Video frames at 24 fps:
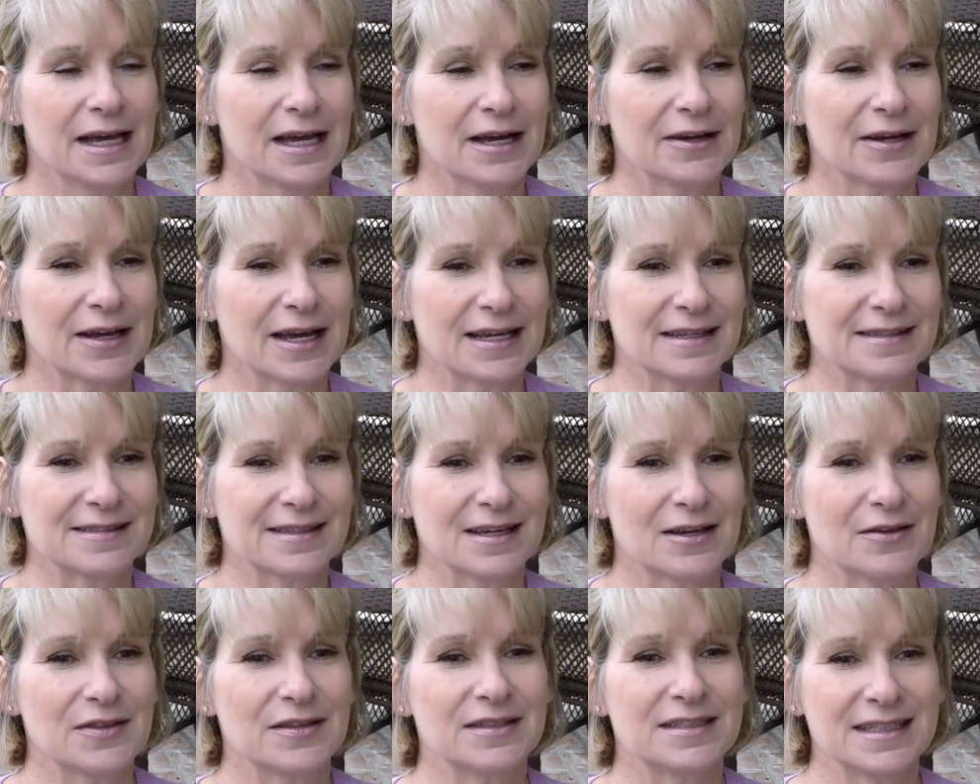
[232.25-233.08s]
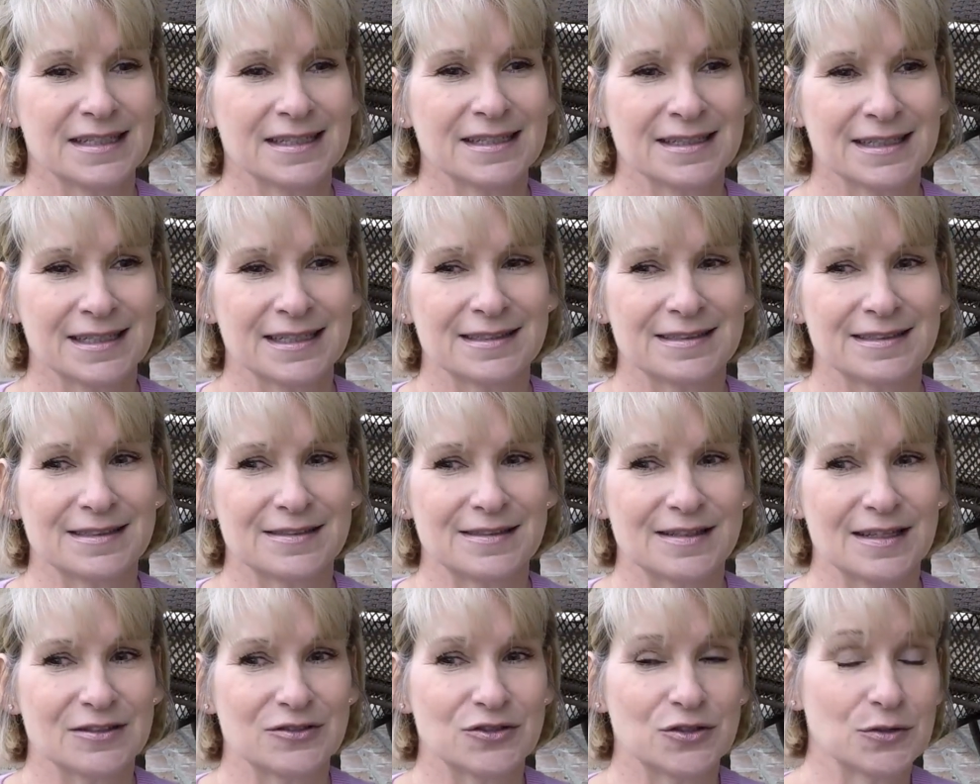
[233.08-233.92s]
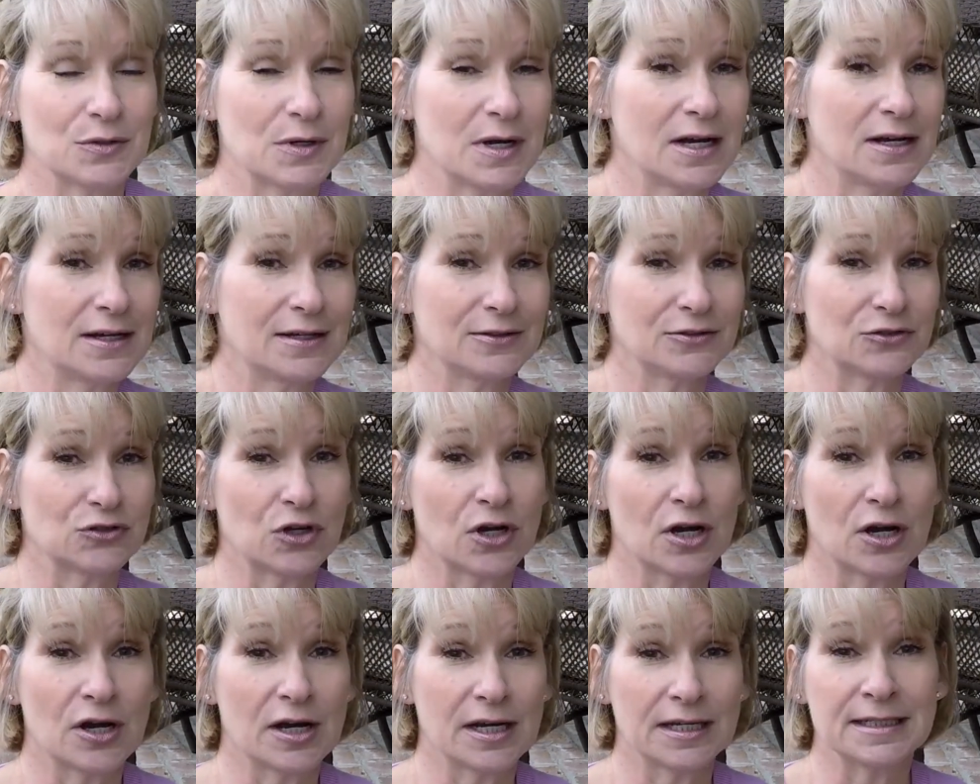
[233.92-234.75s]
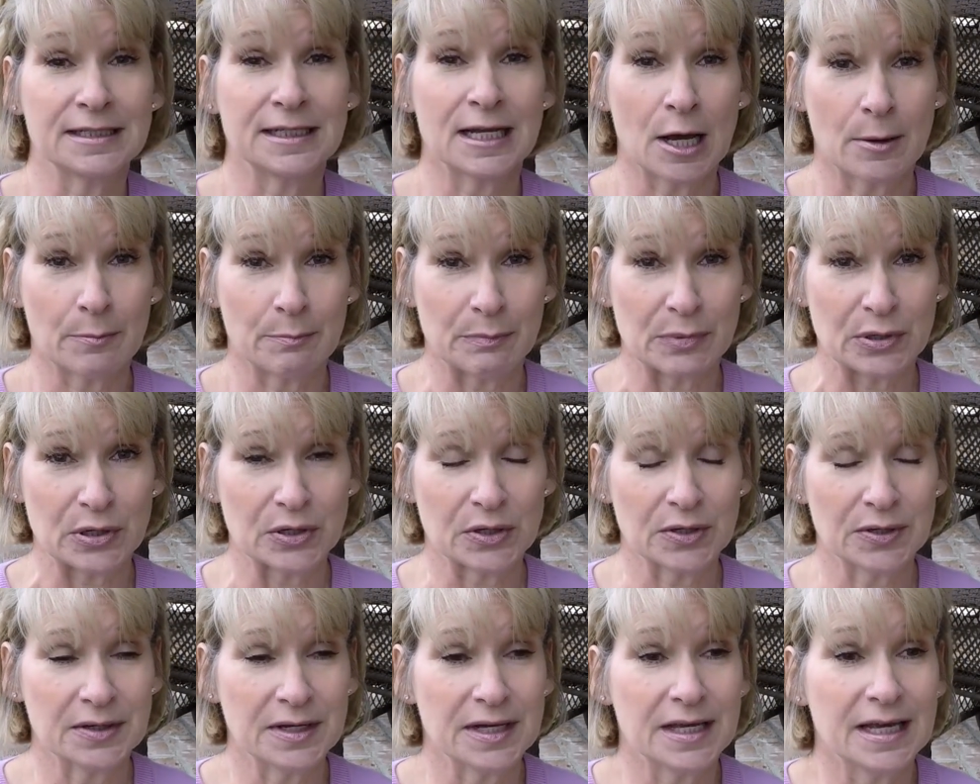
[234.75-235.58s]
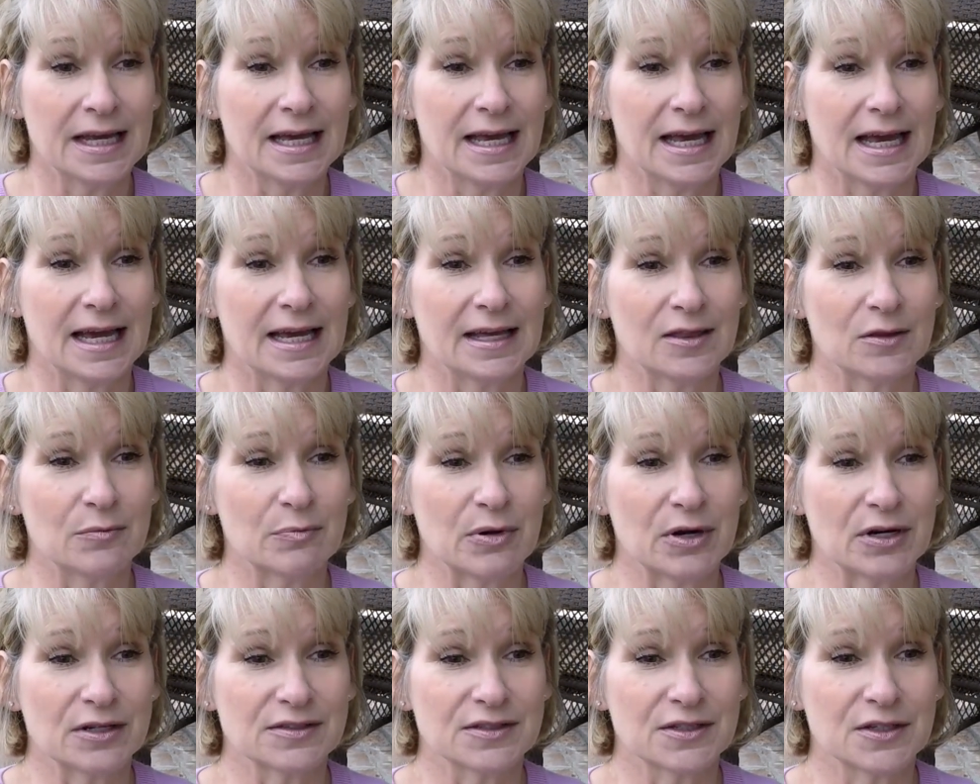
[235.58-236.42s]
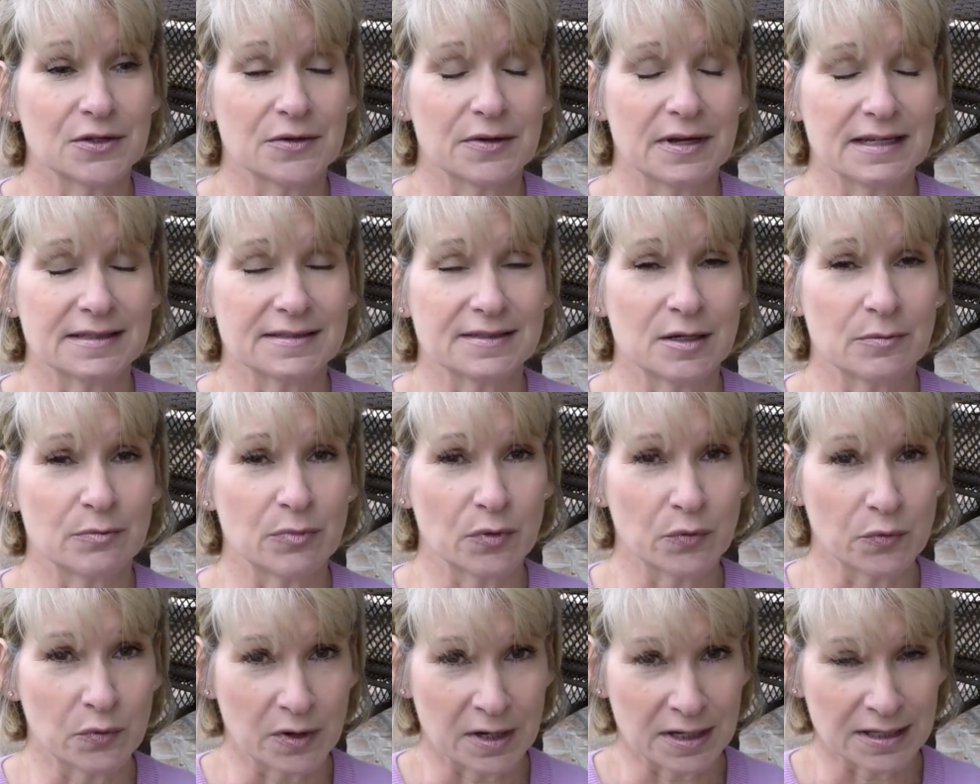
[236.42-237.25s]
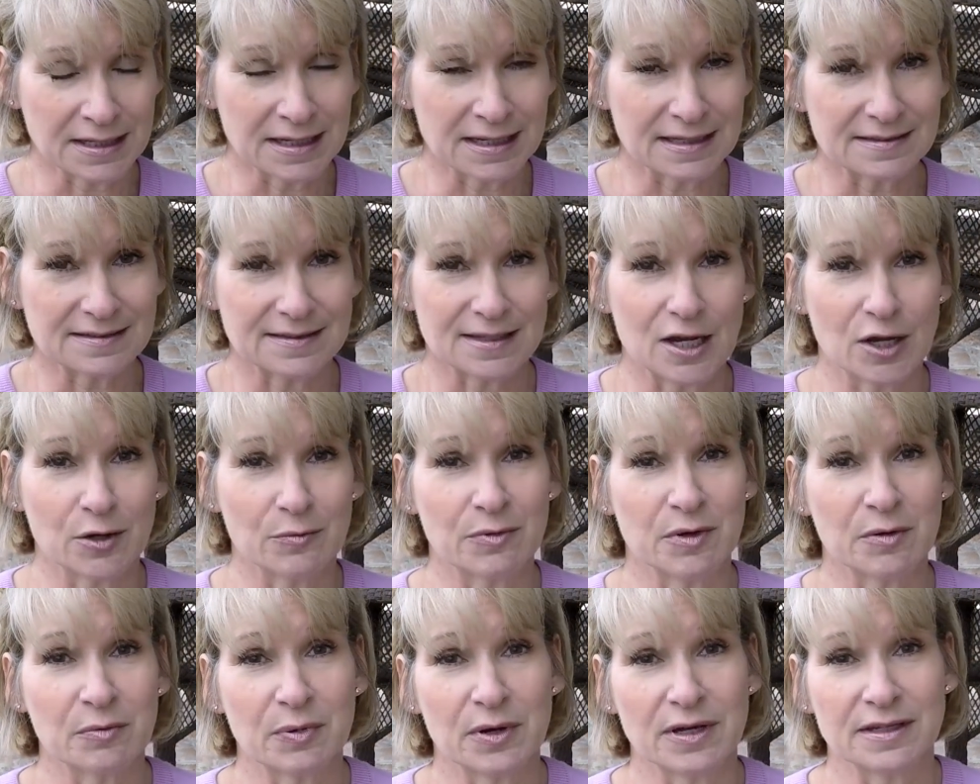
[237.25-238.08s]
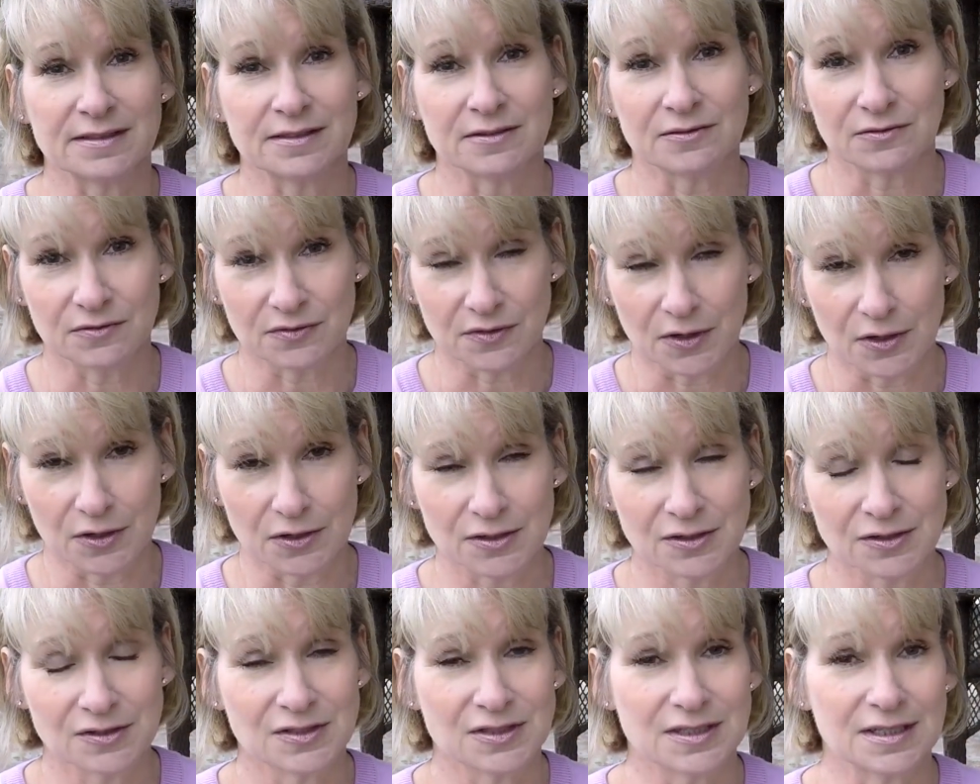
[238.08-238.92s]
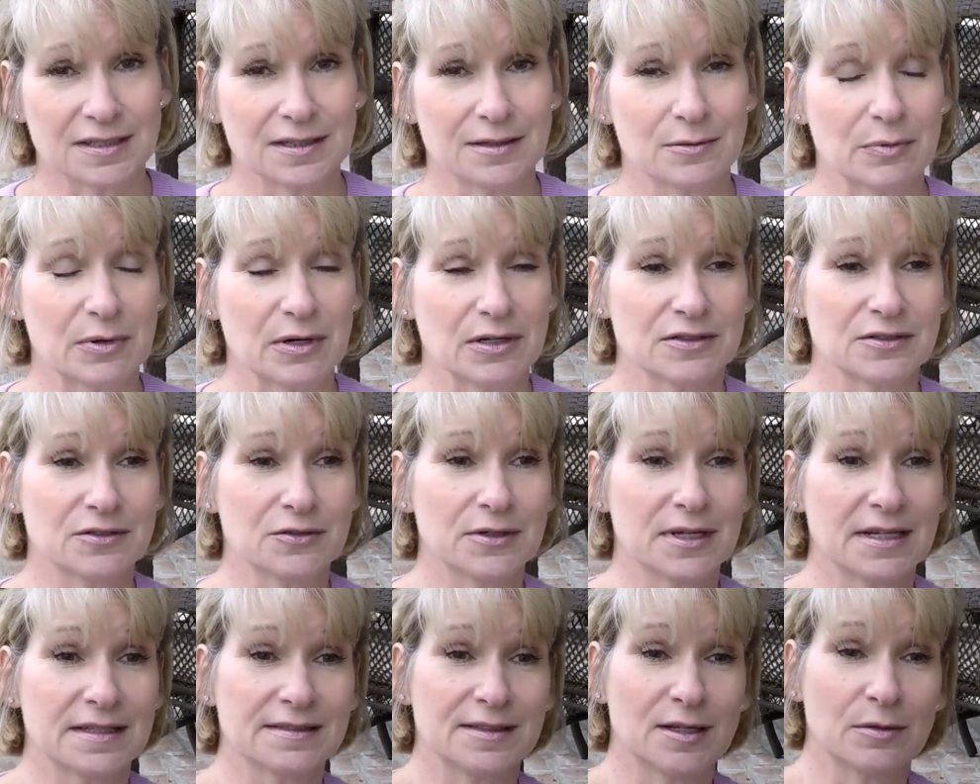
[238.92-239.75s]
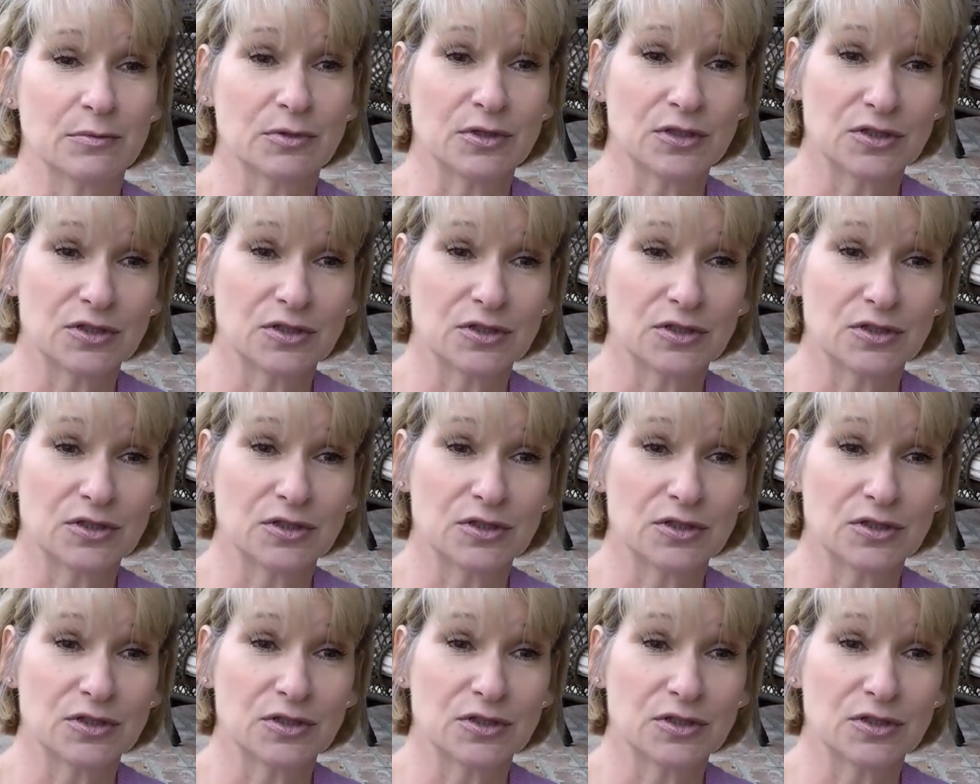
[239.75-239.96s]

Okay, so the deal is that you all draw a number, and the person who has number 1 gets to open a present first, and the person who has number